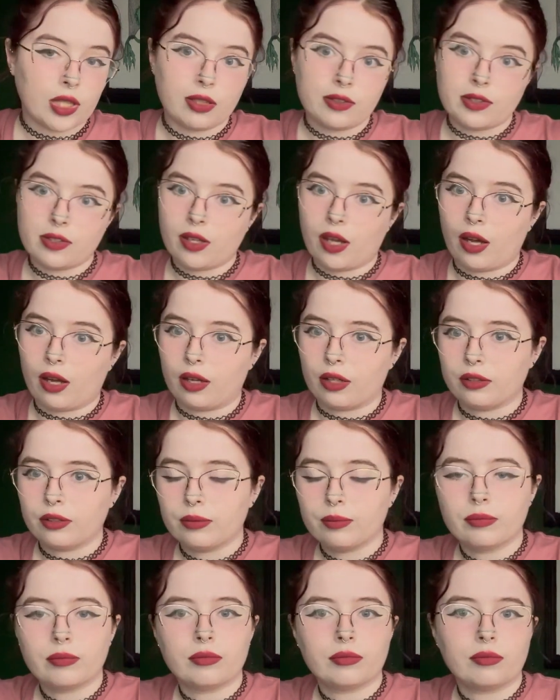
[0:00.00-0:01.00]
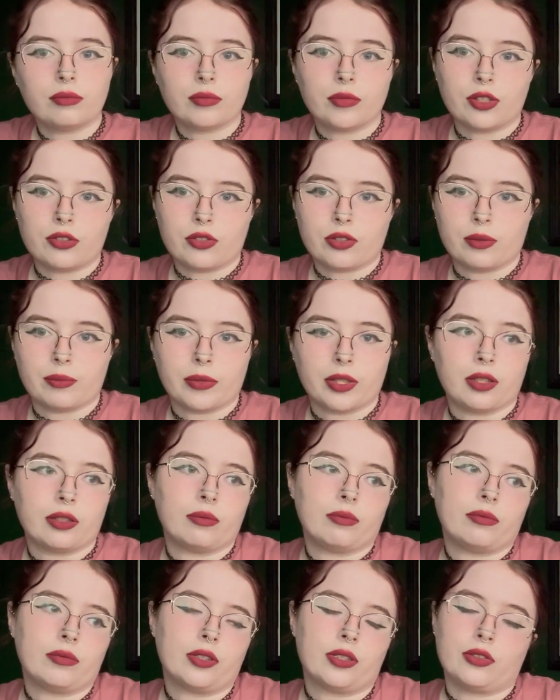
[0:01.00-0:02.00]
SCAD or something,
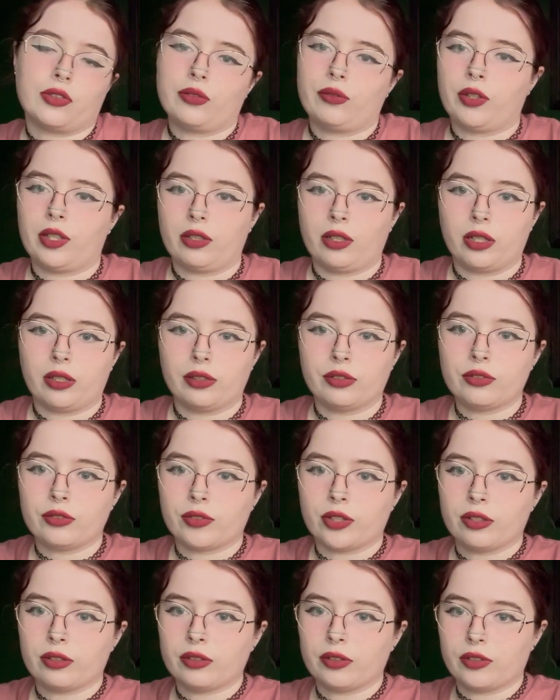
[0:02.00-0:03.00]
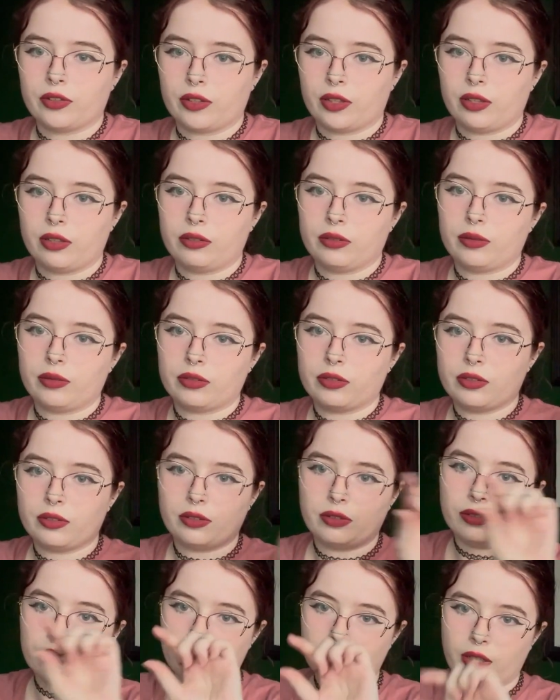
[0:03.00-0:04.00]
the Savannah College of Art and Design,
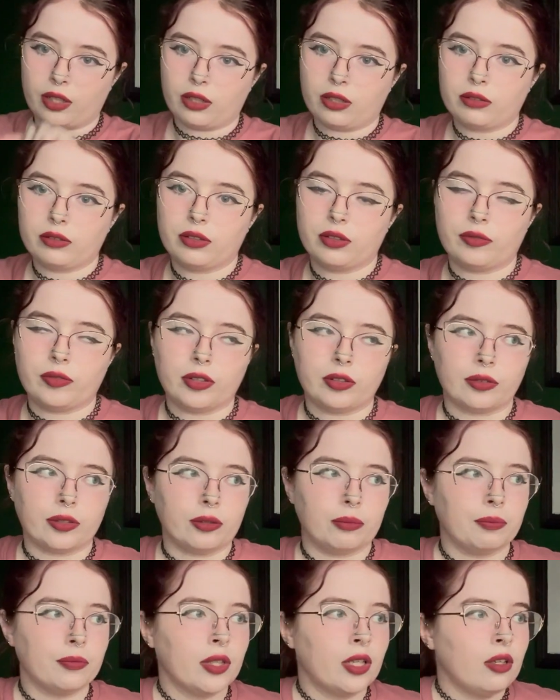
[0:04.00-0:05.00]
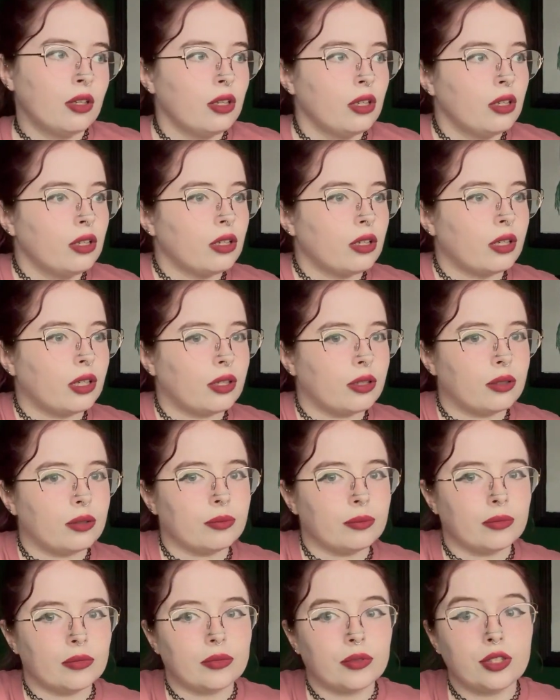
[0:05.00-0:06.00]
it's SCAD if you don't know,
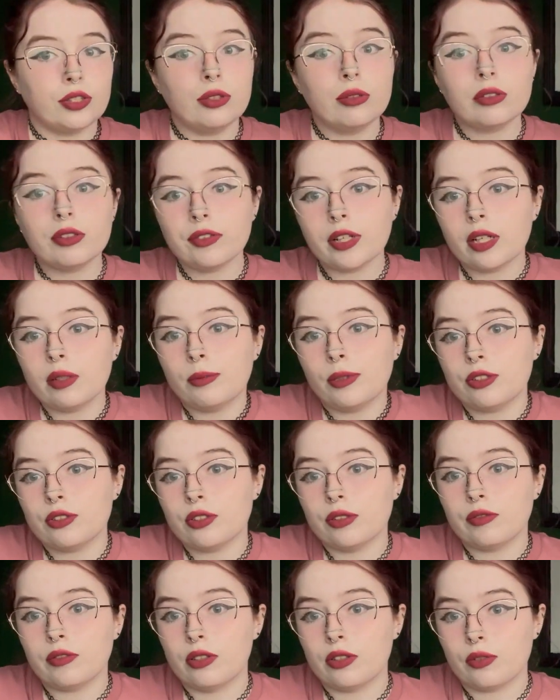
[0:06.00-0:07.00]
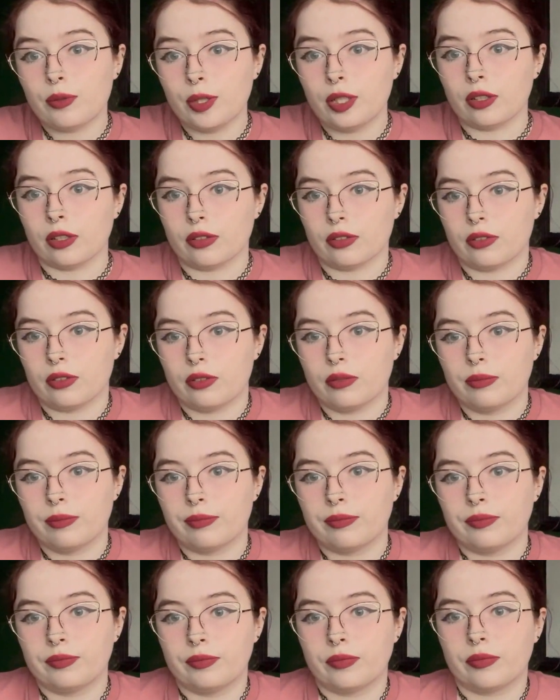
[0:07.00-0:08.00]
you would have had a much different experience.
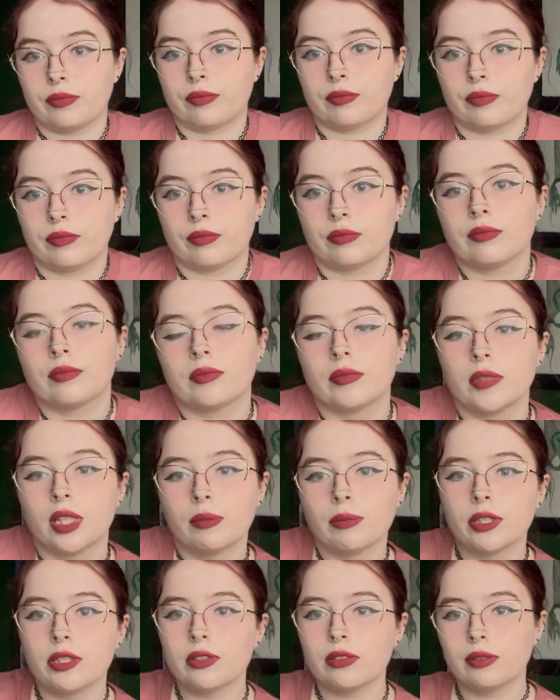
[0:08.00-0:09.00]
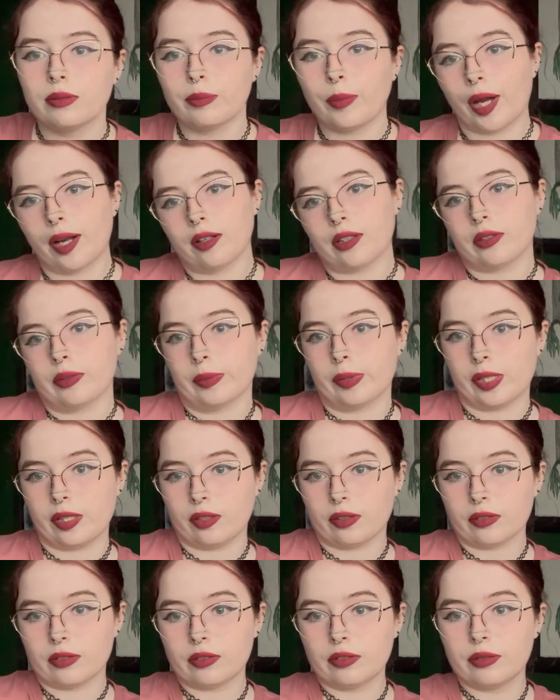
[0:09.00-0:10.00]
But this is my
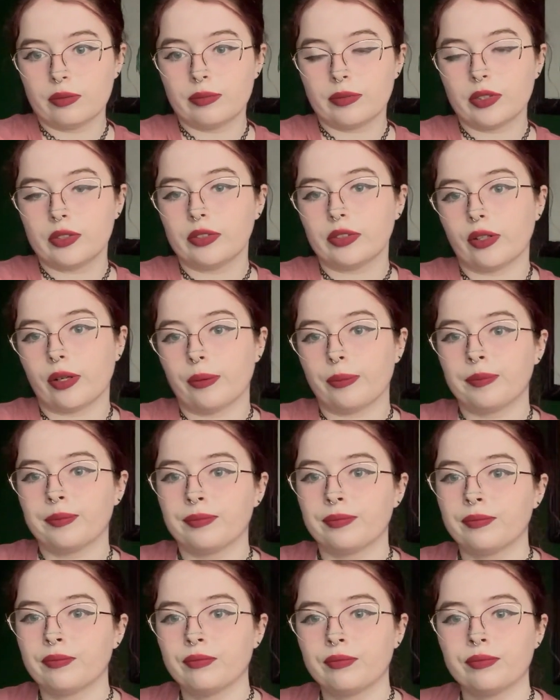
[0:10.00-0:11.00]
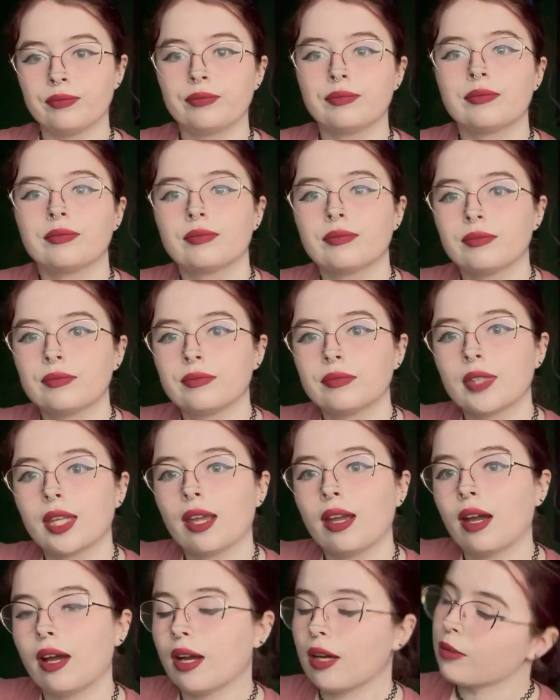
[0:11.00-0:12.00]
experience. So
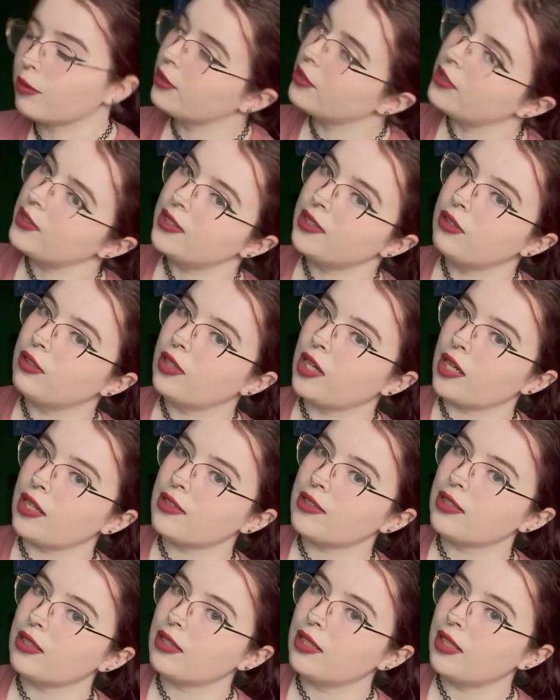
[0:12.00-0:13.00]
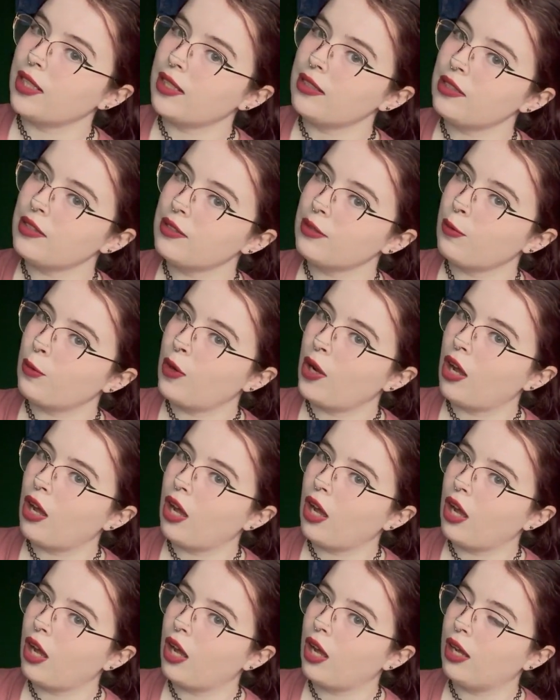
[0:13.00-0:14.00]
I will see you guys in the next
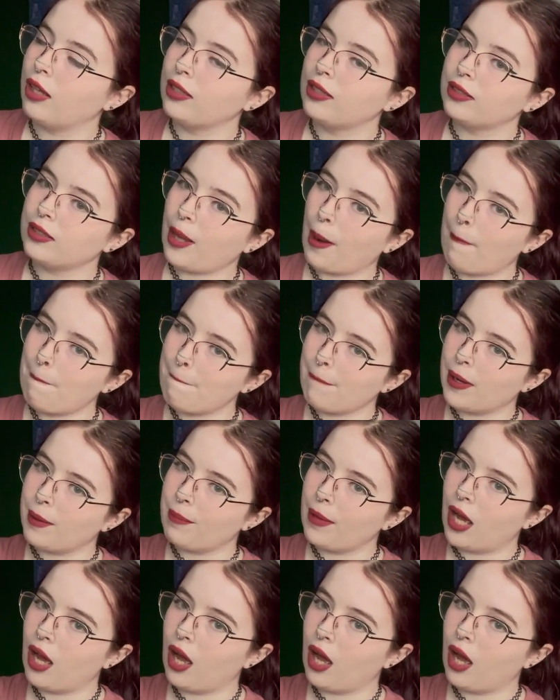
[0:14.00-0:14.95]
one. Bye-bye.